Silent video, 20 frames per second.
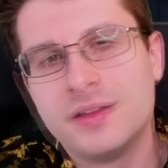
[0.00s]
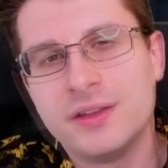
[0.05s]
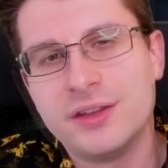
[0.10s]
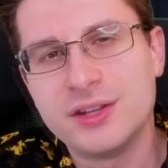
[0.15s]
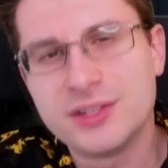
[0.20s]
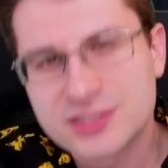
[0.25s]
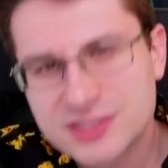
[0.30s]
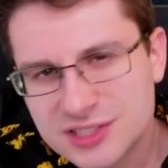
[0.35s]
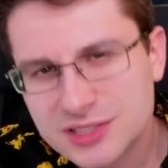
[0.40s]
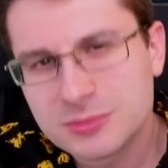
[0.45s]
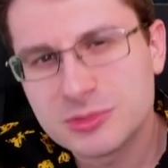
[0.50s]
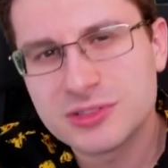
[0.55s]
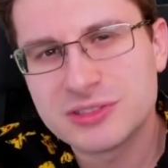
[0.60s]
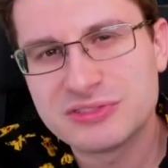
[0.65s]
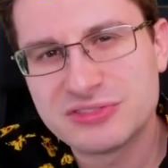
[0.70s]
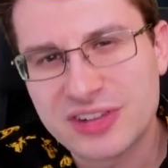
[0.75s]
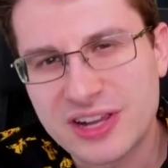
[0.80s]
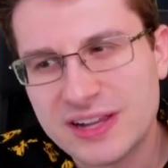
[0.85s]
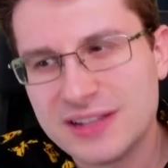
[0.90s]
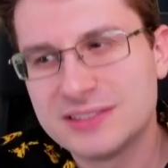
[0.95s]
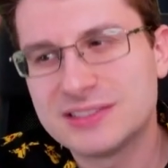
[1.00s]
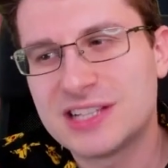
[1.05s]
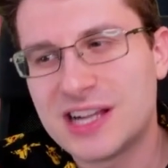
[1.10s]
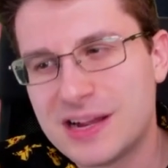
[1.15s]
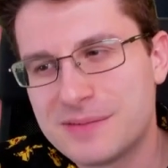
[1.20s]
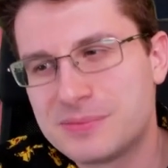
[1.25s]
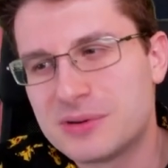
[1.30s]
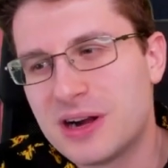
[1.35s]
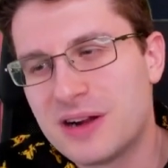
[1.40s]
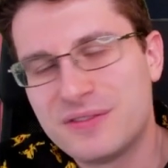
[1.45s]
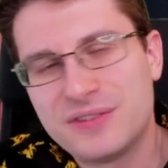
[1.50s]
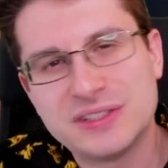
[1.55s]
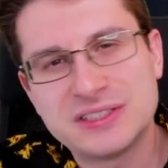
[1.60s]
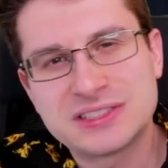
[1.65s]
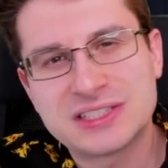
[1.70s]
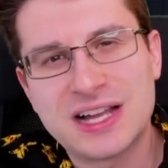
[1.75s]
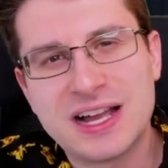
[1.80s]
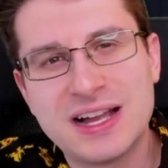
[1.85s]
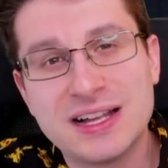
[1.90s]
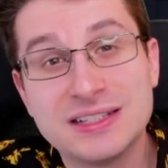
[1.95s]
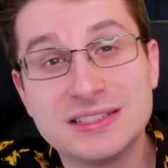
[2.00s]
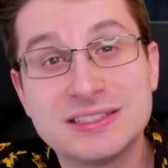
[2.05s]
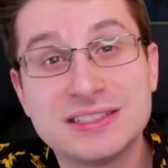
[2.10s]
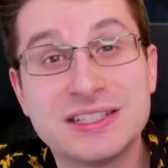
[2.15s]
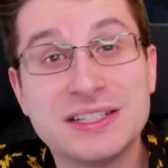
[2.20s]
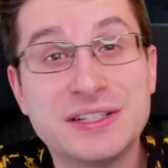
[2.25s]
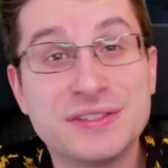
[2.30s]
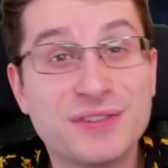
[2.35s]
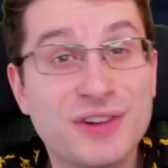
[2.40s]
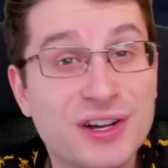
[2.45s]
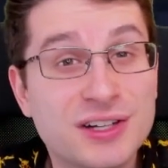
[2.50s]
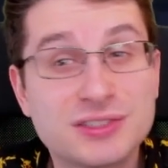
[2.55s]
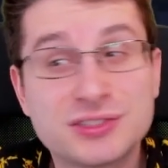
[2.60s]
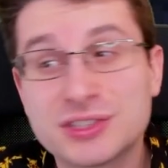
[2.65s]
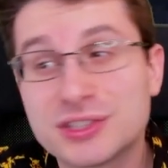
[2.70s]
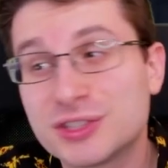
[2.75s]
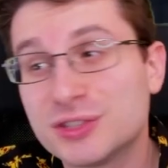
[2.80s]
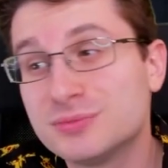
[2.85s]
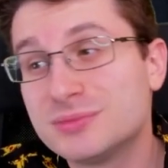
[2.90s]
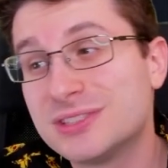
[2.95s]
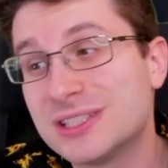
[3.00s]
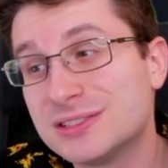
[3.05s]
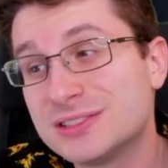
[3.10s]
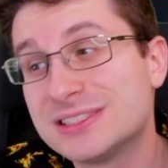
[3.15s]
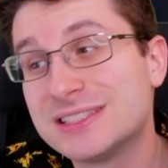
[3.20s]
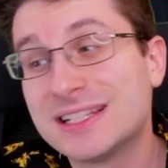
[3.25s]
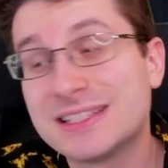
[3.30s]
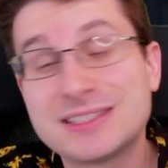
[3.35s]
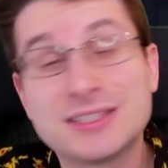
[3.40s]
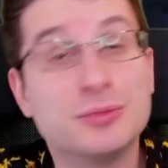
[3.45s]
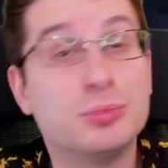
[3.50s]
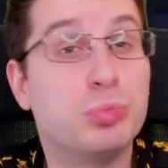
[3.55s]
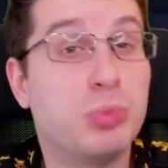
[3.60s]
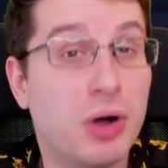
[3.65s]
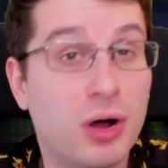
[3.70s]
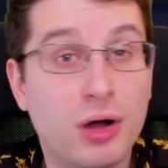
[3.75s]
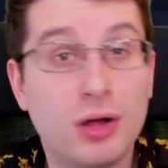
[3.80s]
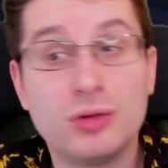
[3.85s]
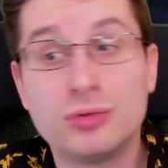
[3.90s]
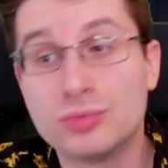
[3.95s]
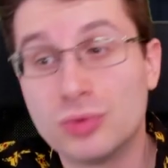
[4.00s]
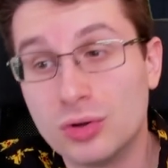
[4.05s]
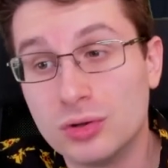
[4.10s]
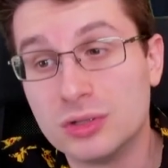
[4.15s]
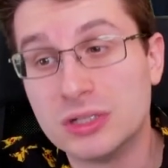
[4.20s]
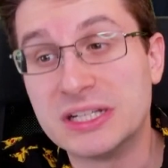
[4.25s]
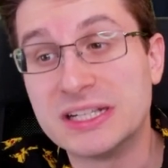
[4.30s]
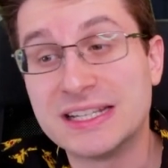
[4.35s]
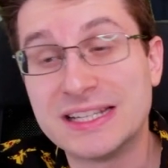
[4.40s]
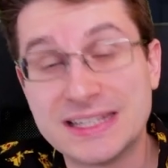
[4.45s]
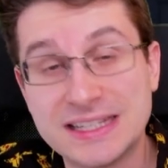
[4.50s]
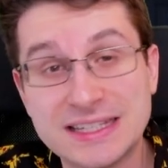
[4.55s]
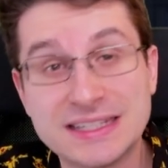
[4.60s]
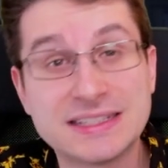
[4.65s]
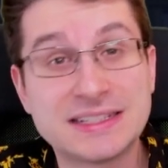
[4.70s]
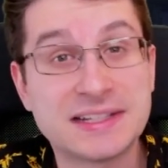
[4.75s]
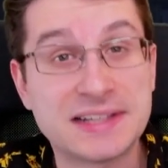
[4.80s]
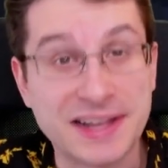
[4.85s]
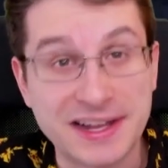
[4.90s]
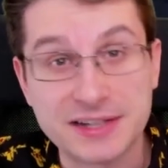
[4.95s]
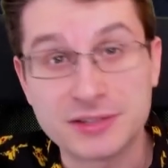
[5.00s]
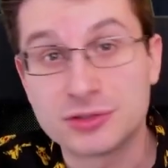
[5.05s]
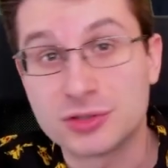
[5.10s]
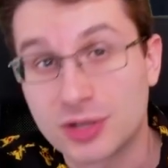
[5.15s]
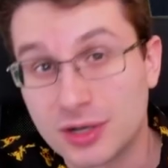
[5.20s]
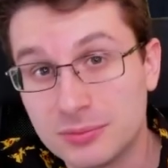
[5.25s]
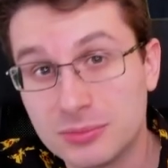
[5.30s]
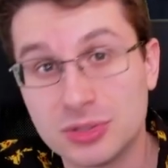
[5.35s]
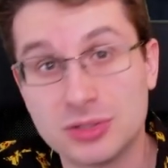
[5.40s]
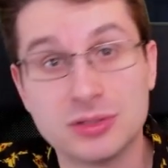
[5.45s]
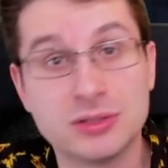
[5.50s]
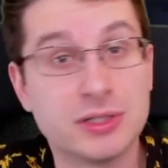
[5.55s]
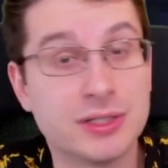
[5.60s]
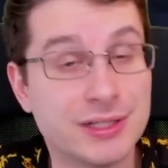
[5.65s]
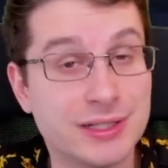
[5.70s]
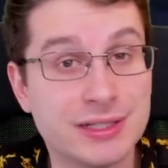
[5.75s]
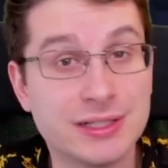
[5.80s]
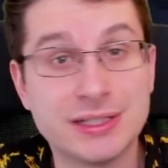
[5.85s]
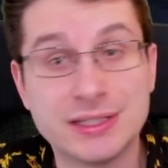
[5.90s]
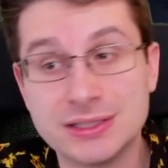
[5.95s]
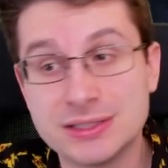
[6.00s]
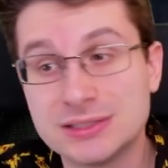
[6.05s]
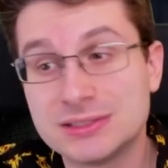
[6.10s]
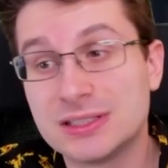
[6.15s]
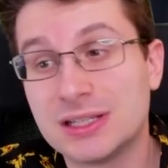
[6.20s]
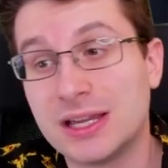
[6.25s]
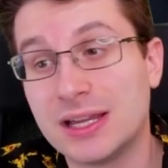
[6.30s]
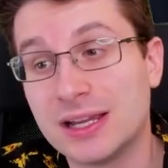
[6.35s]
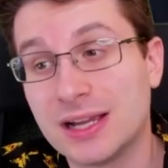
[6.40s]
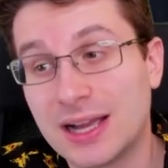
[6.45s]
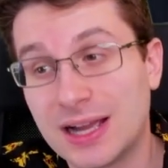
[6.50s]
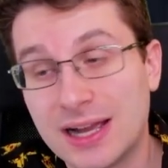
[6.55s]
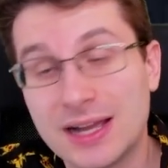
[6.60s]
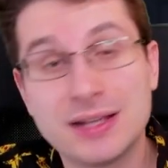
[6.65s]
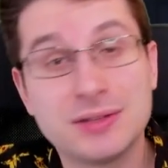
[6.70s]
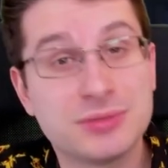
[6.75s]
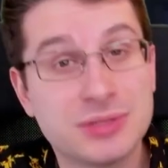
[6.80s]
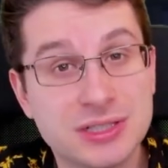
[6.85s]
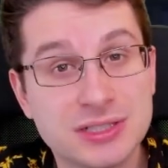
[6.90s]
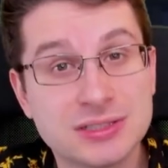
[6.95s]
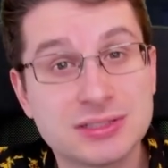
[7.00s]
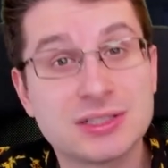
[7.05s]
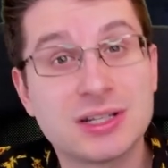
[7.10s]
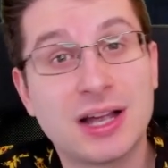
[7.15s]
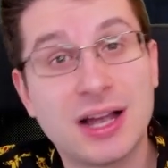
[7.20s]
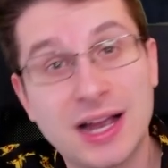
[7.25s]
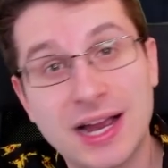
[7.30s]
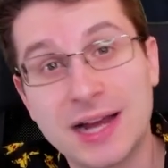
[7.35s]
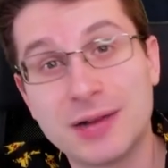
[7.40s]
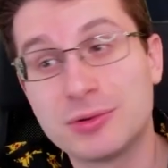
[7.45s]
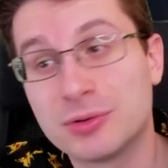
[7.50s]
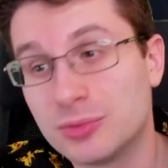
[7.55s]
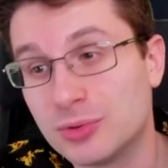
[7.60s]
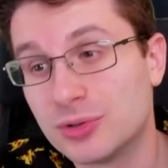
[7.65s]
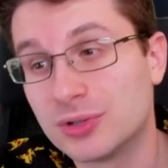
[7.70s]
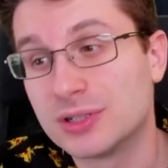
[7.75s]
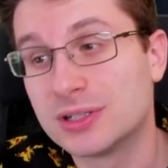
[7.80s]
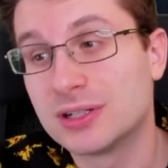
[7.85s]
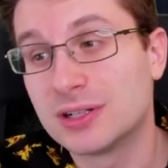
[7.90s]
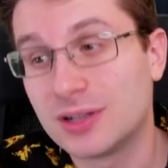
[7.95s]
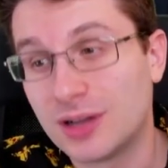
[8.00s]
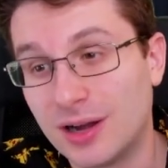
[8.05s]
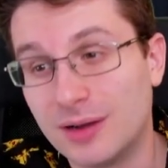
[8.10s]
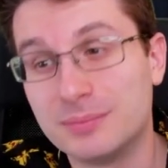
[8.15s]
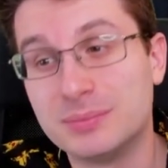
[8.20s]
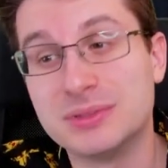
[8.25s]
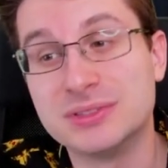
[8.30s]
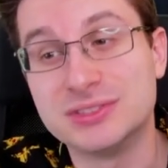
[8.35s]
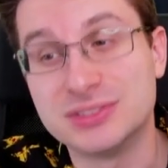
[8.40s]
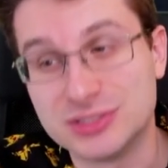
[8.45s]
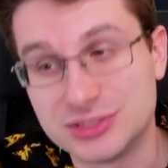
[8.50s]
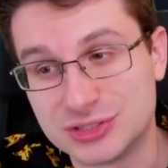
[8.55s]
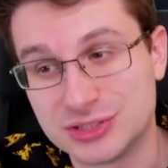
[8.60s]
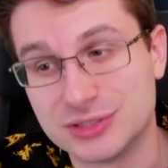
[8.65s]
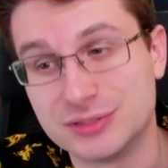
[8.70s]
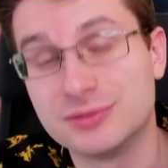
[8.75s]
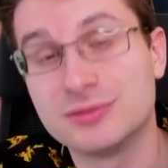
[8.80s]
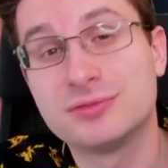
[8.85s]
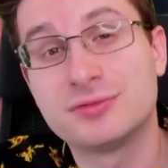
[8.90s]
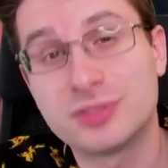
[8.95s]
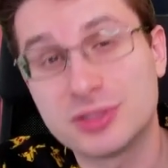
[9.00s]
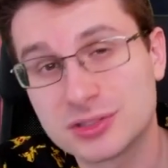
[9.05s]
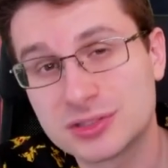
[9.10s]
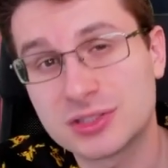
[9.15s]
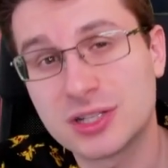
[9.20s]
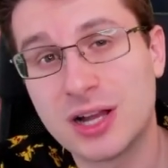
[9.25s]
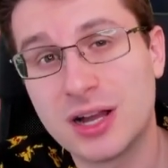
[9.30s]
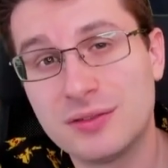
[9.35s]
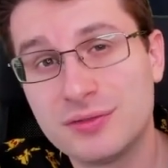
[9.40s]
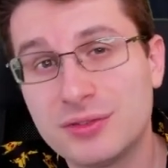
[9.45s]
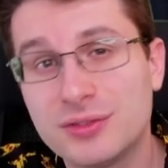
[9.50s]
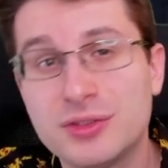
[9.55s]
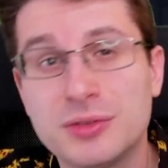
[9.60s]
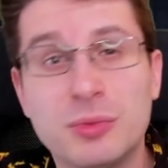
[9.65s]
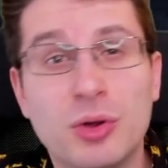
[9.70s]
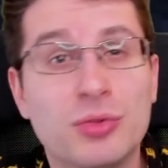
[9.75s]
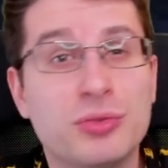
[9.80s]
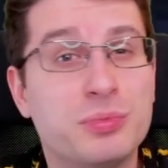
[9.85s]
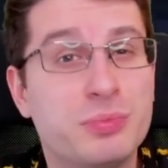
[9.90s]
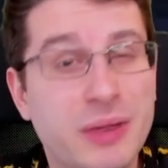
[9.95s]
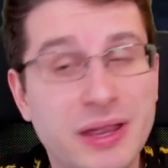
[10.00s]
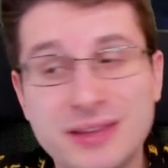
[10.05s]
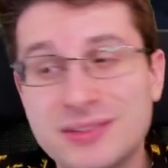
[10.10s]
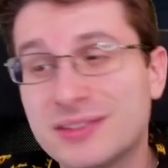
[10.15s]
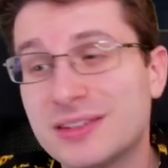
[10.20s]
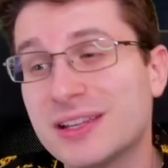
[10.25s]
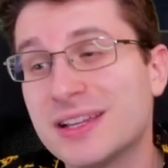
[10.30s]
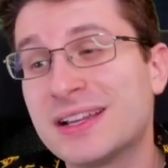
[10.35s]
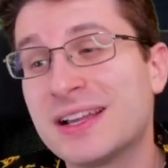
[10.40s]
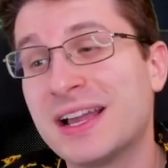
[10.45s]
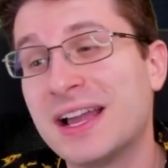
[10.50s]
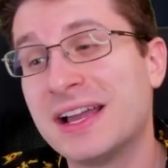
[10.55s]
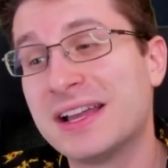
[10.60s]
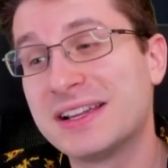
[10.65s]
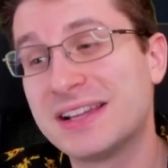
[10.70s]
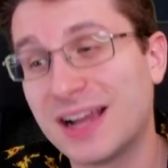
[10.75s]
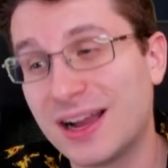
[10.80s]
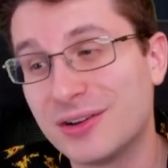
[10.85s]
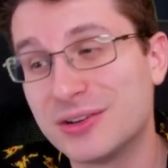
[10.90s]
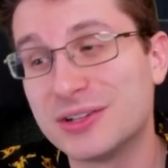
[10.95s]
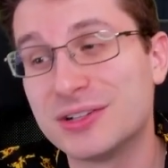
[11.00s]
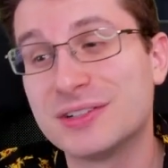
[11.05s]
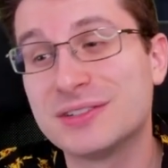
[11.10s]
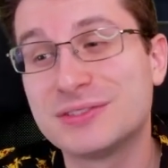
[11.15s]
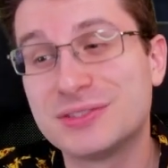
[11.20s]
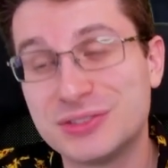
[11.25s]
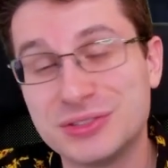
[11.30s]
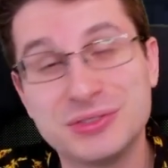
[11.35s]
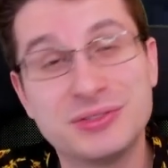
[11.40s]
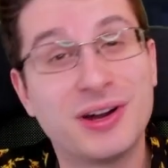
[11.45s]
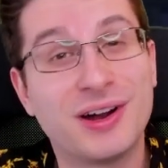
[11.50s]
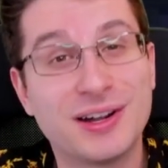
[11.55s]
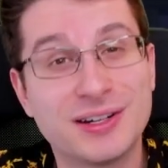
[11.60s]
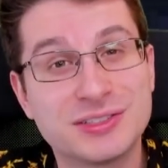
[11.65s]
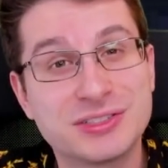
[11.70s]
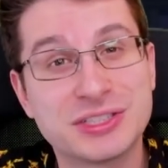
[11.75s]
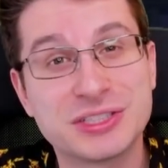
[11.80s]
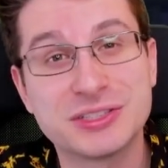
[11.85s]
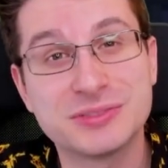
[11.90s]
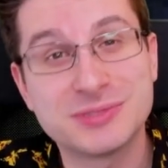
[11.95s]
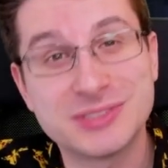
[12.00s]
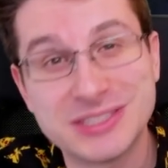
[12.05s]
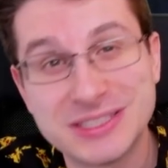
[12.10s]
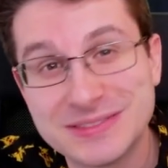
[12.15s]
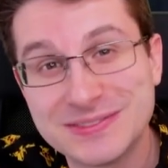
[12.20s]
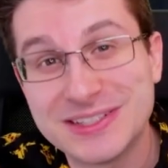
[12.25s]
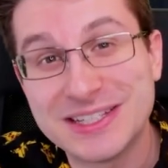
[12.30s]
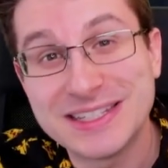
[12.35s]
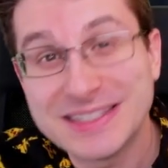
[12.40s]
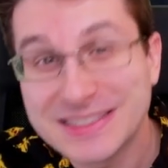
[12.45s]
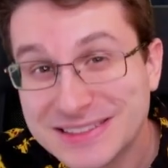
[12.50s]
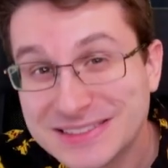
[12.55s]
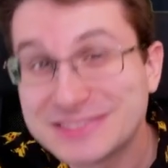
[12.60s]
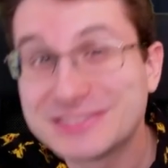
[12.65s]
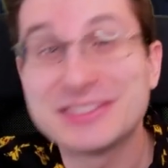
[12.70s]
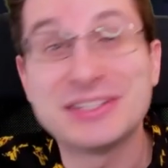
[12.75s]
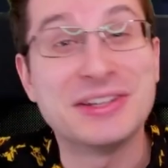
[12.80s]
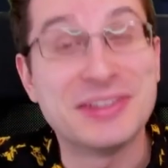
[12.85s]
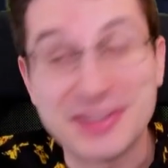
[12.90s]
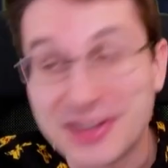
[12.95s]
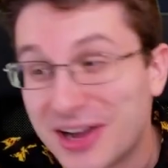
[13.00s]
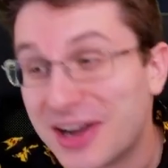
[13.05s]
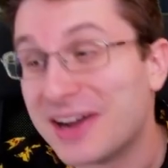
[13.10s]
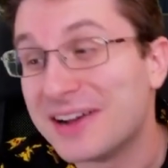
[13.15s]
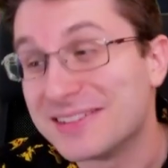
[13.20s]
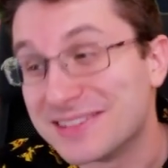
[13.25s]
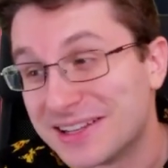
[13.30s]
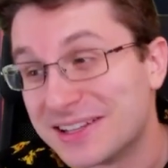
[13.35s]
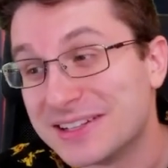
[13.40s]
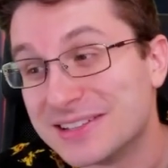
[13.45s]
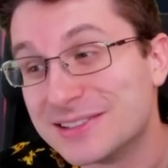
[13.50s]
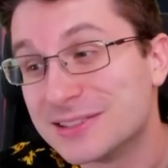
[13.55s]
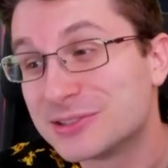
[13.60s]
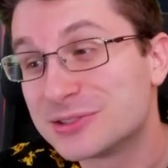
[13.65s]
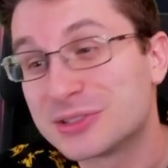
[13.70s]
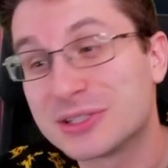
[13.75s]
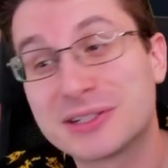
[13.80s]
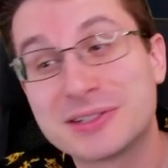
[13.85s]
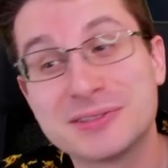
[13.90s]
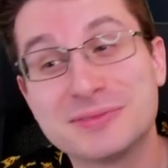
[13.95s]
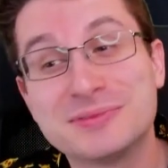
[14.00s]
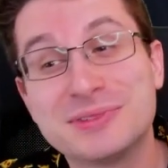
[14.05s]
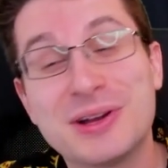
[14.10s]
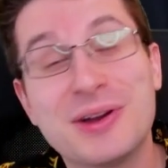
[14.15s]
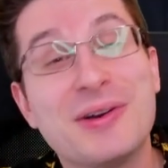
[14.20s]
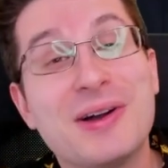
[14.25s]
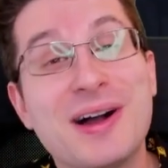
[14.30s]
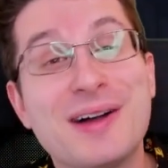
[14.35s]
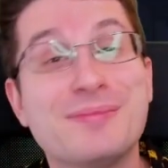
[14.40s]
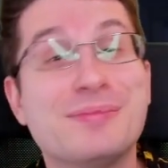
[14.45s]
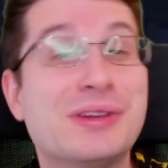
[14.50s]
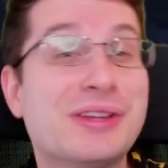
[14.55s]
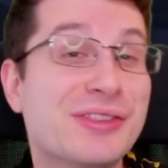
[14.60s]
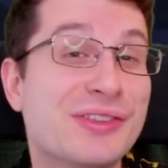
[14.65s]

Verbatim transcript: In a similar vein type offense, guys, if Hard Trick Room doesn't get the ball rolling, it can crumble. It is a high risk, high reward composition. First off, the most basic counter to a Hard Trick Room team is not letting the Trick Room go up in the